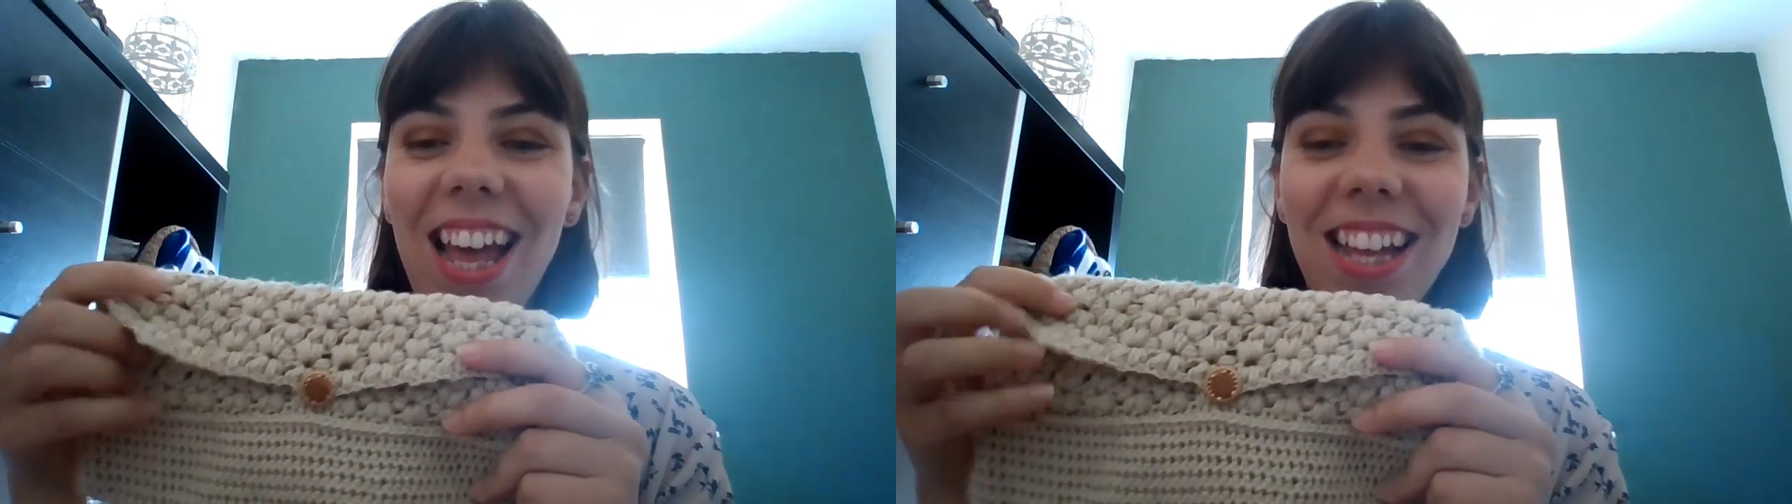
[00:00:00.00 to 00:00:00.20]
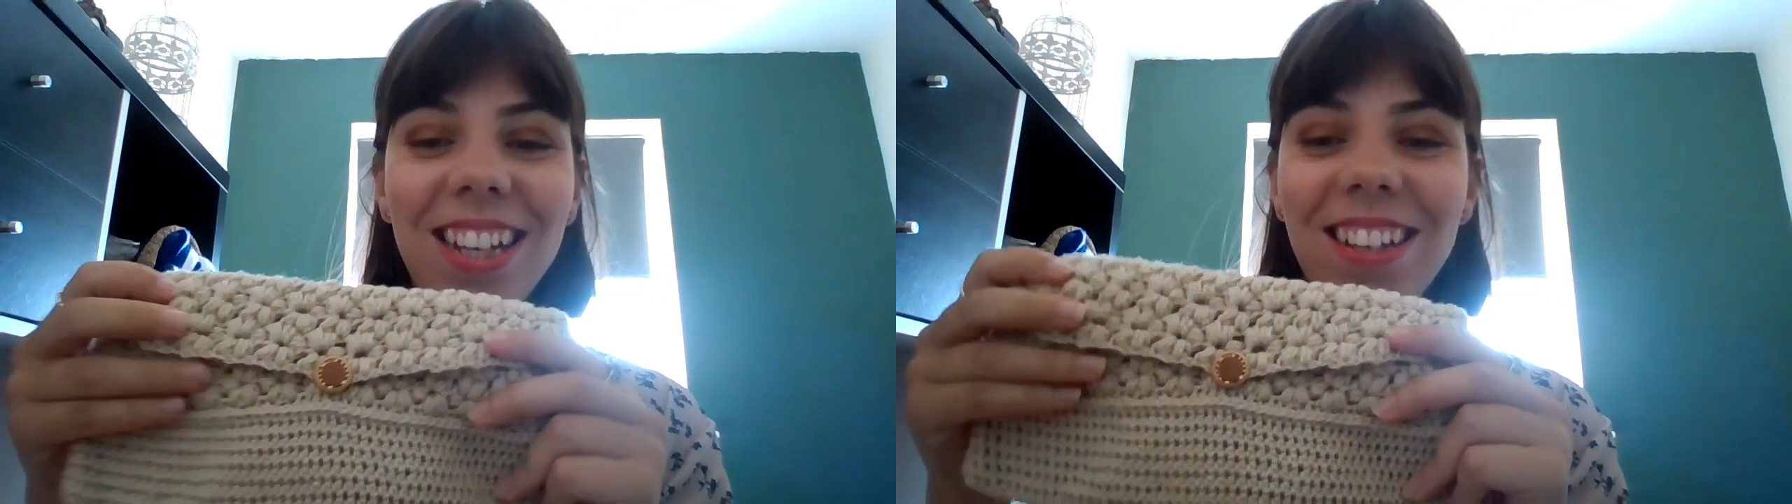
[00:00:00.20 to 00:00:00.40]

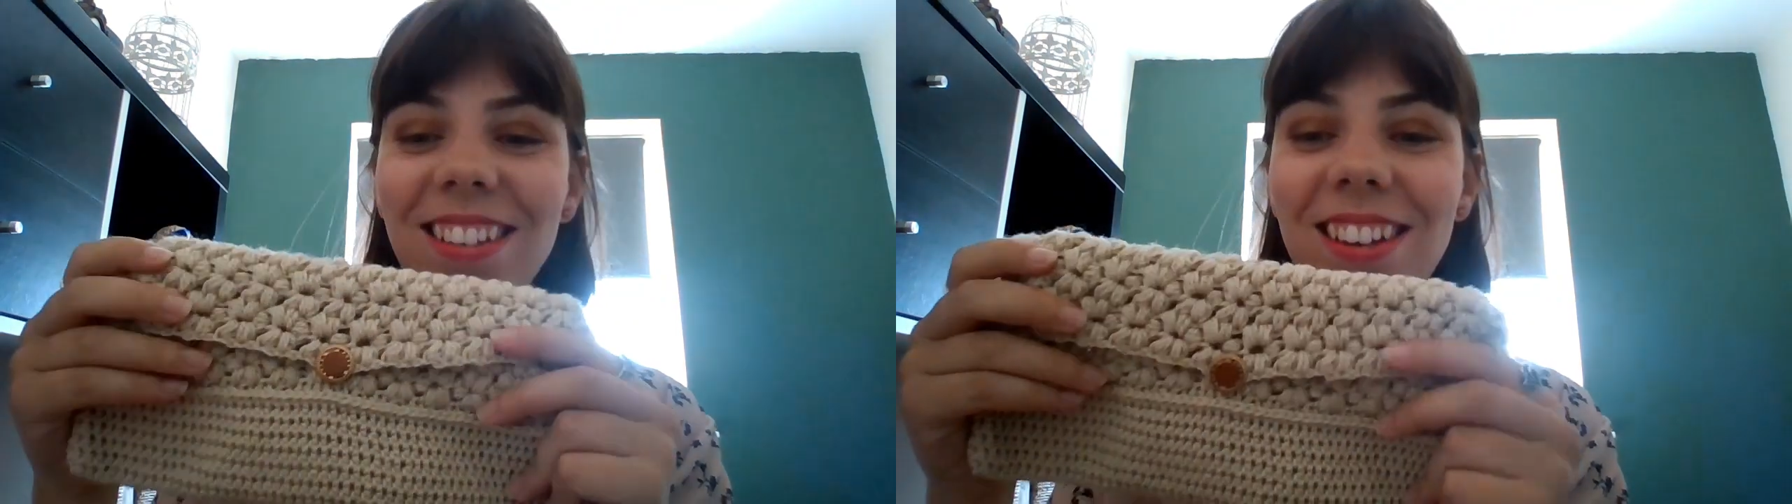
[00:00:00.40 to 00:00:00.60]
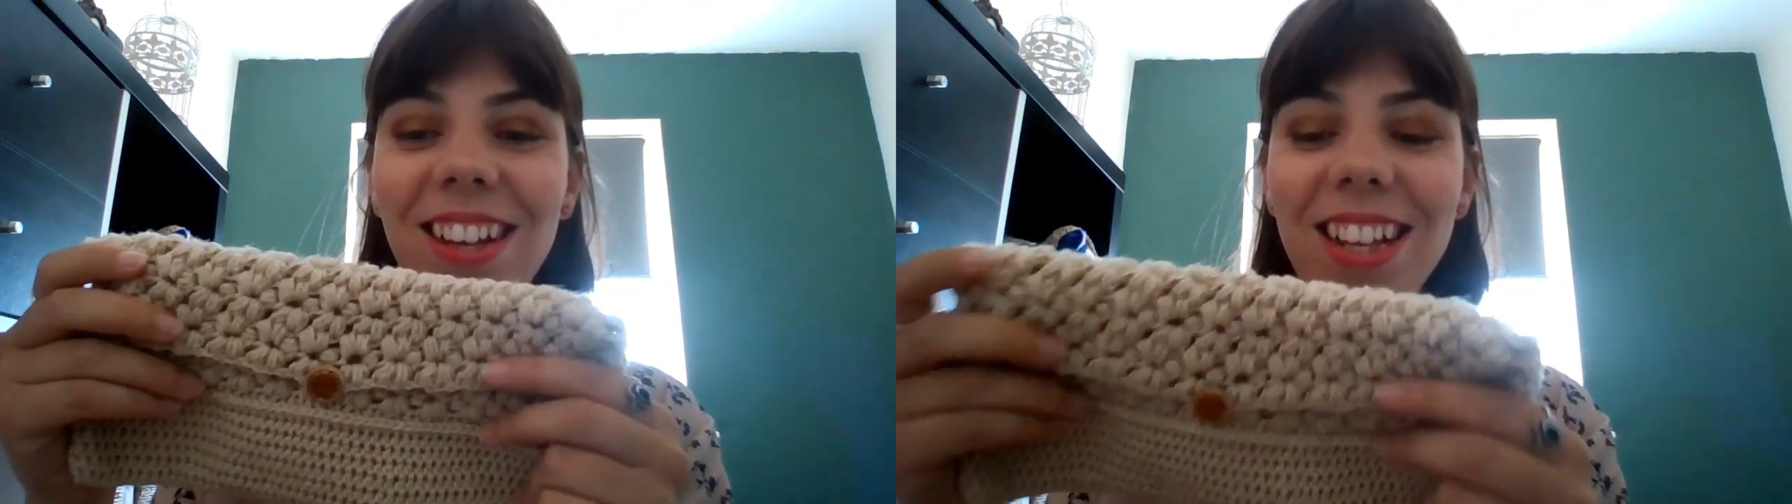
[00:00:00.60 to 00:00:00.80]
And
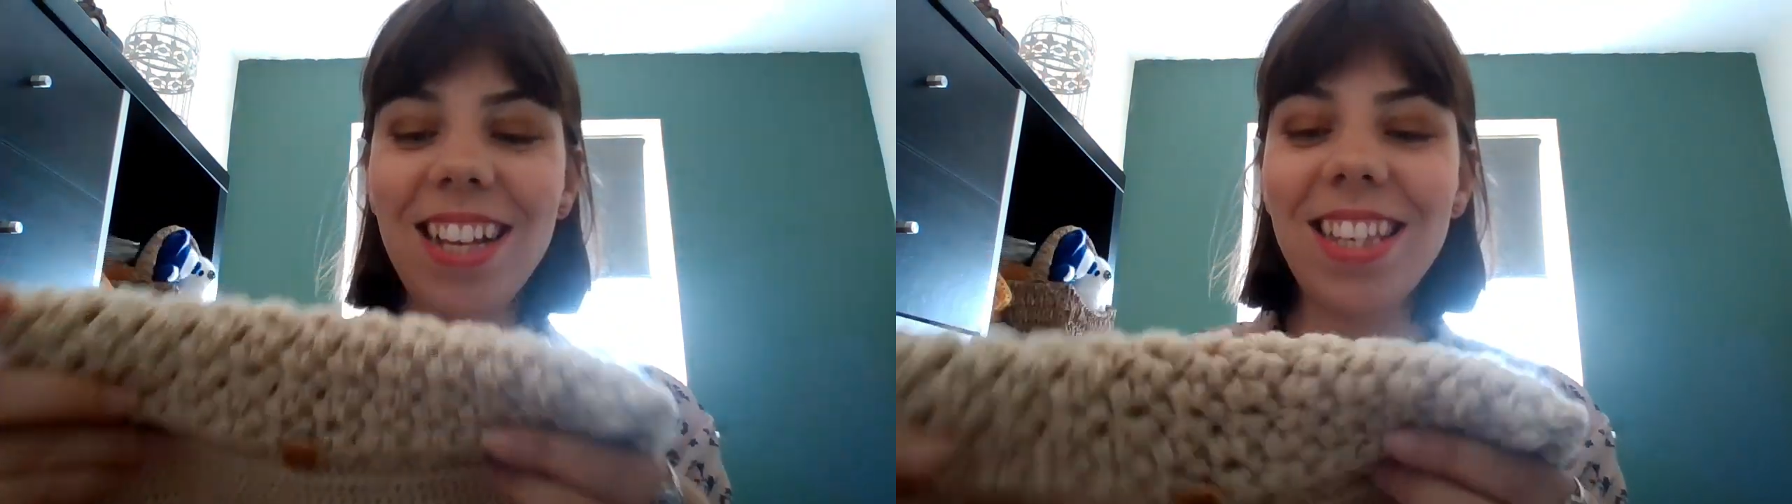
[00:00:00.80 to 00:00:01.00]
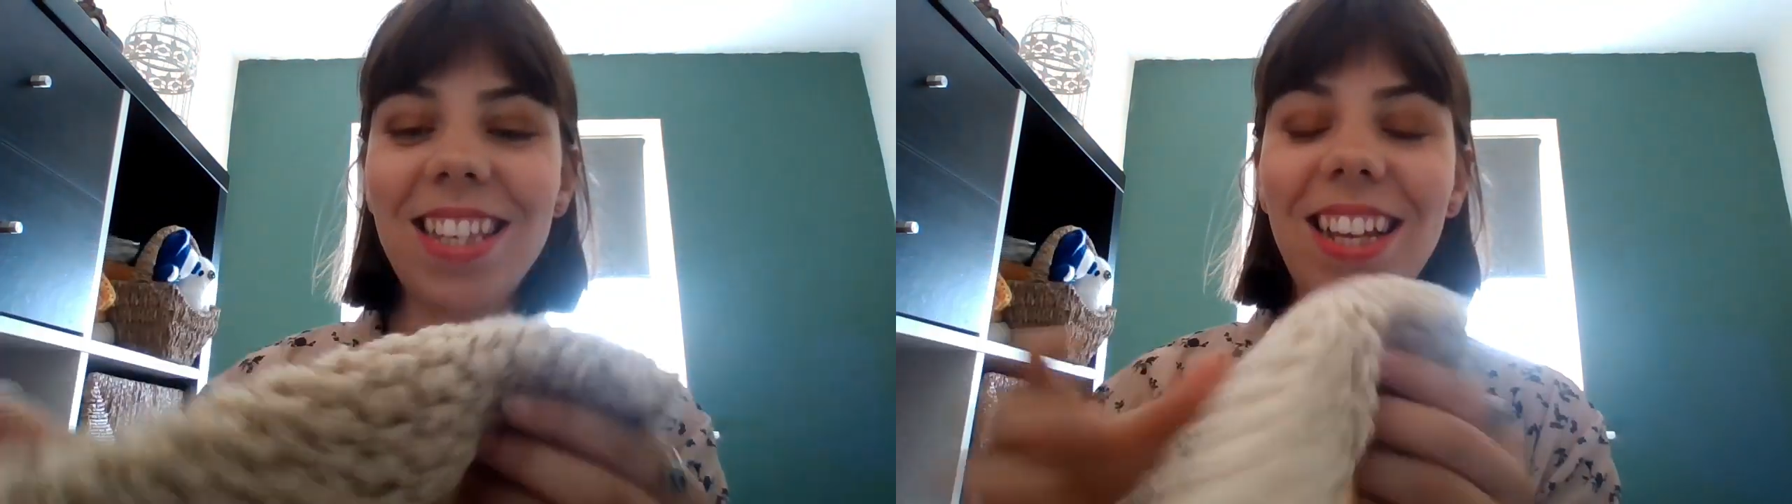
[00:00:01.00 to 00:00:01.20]
just look at
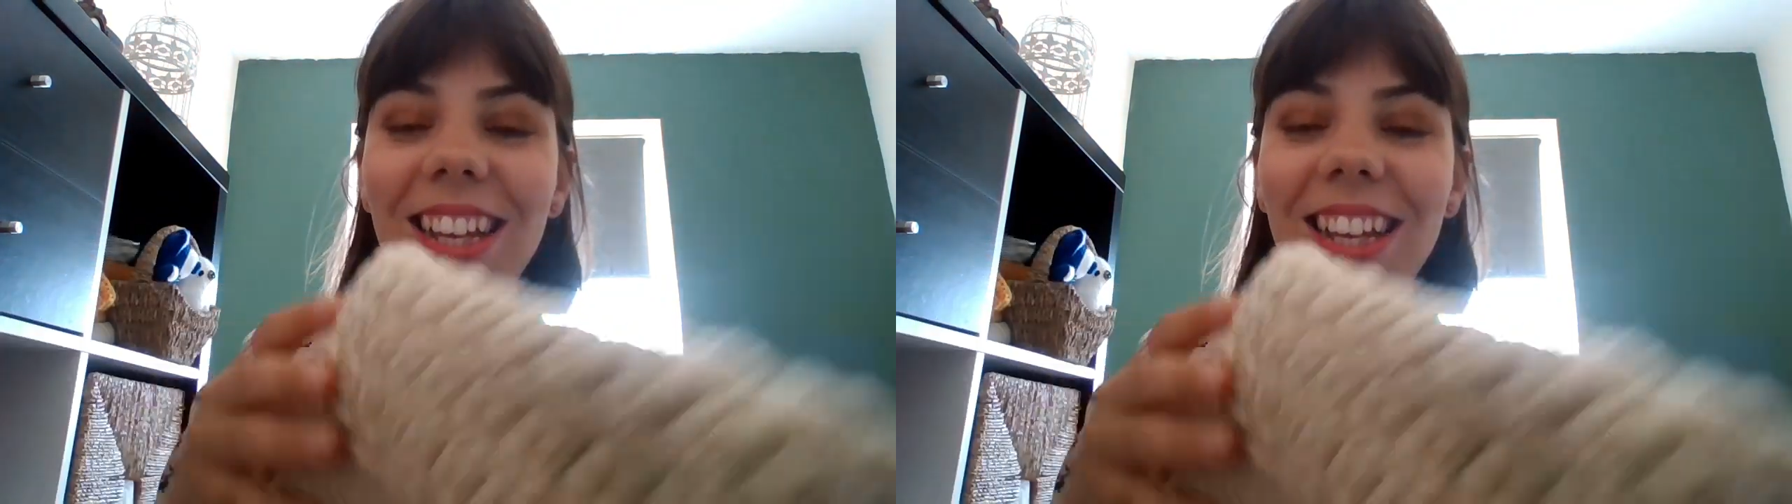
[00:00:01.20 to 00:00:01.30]
this